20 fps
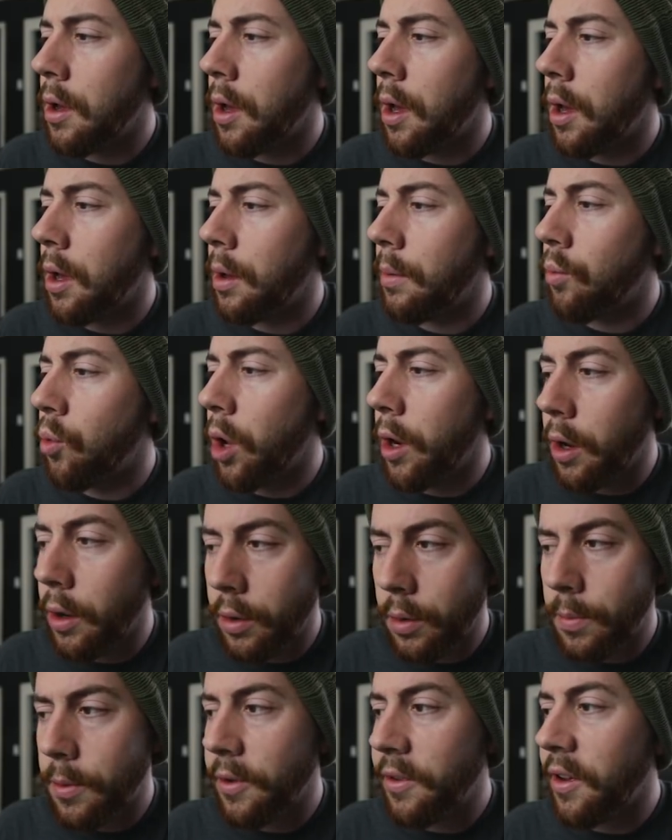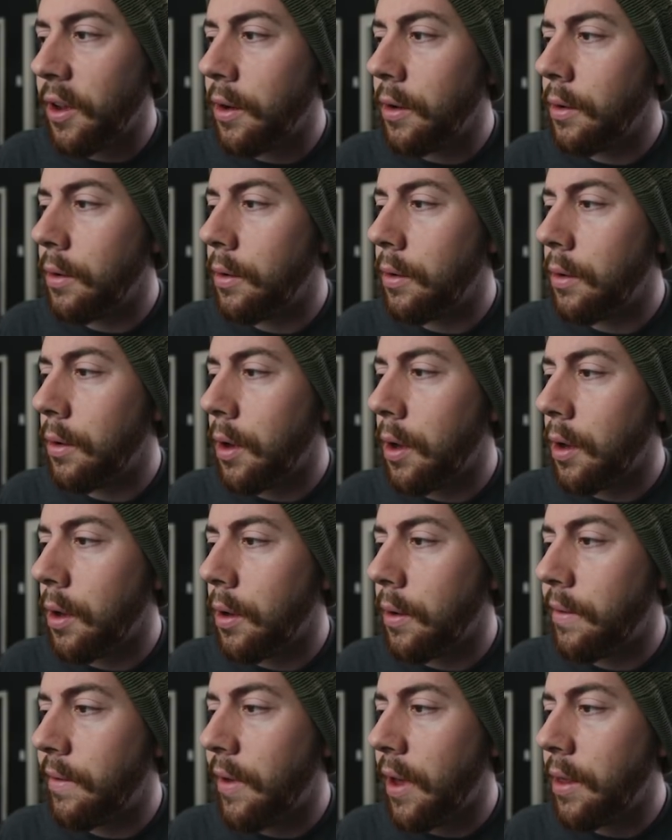100% um,
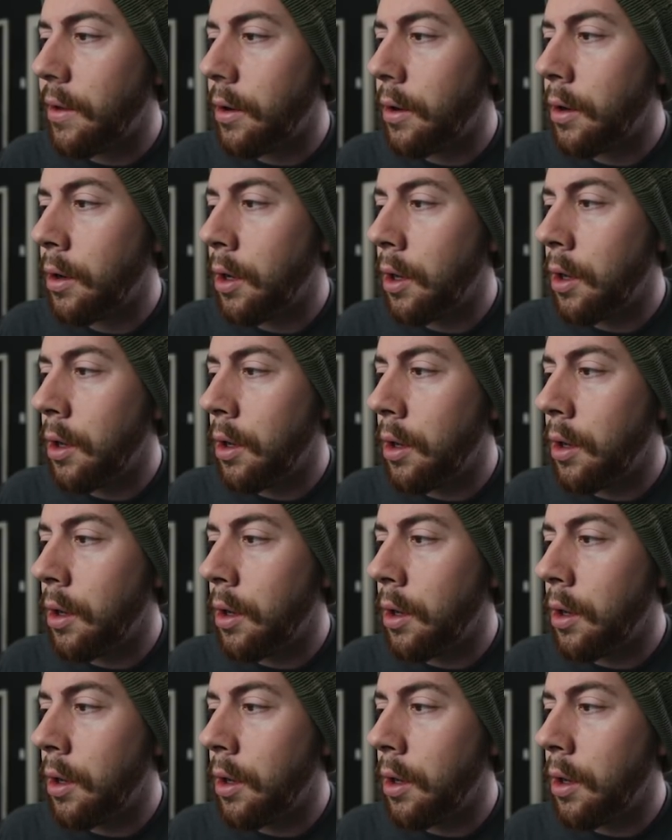uh, feather,